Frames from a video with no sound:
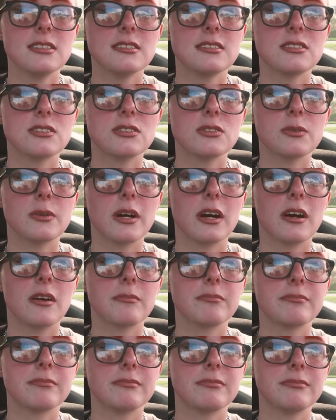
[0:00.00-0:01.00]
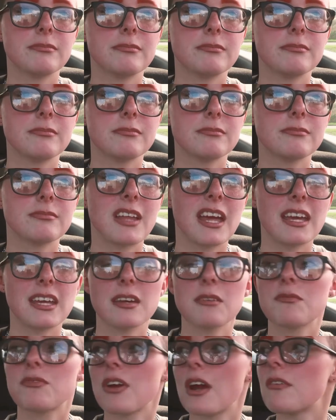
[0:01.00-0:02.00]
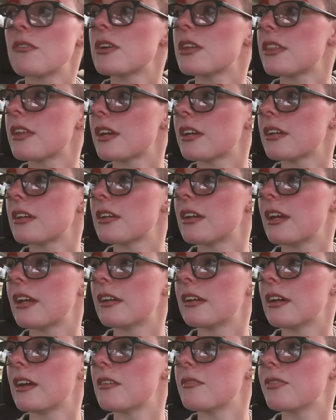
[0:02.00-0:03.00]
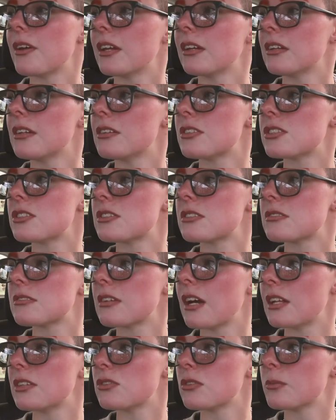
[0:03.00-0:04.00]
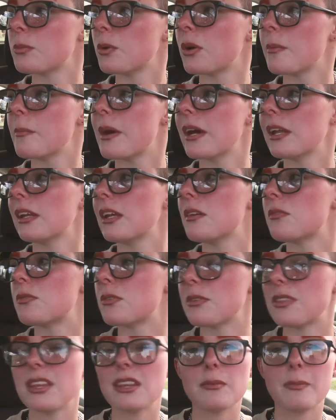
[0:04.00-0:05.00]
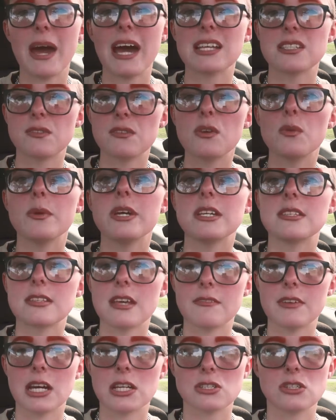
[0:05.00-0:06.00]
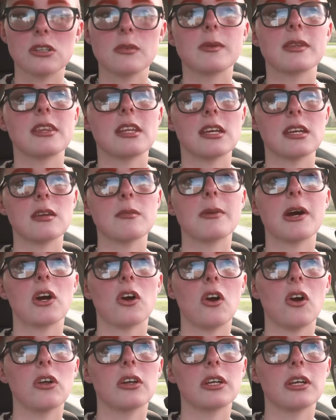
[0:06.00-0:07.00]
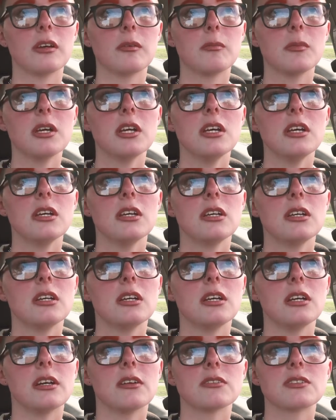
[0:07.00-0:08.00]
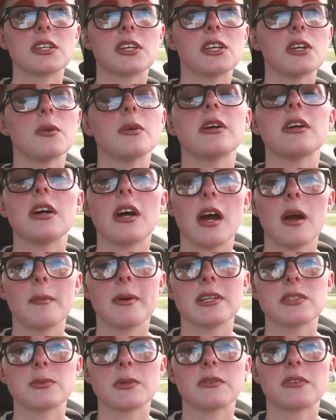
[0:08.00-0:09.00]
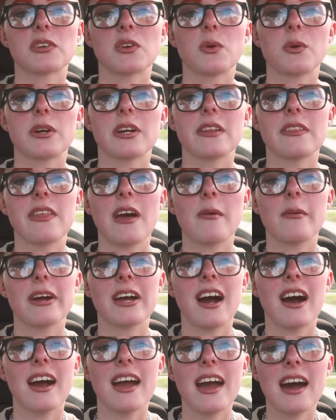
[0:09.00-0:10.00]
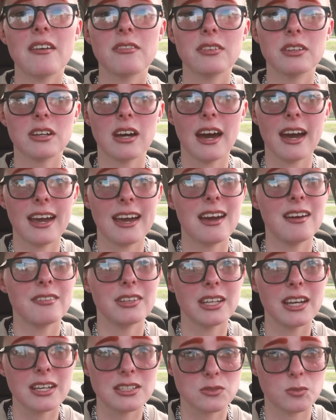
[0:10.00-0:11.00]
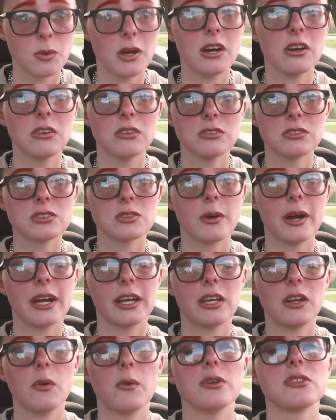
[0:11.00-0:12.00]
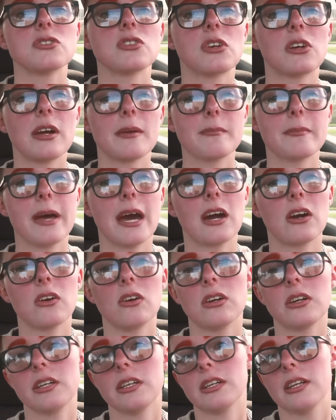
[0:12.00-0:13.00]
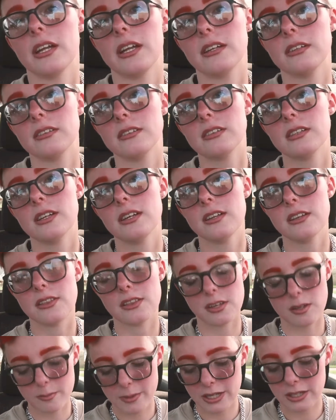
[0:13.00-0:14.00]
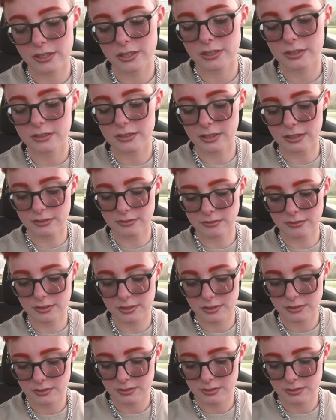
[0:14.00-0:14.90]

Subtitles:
to thank him for everything. And I finally just got to a point in my life, within the past few weeks, I've actually been thinking about calling him, and I was like, you know what, I might as well record it. That way I have it as well, so I can always look back on it and think about it. And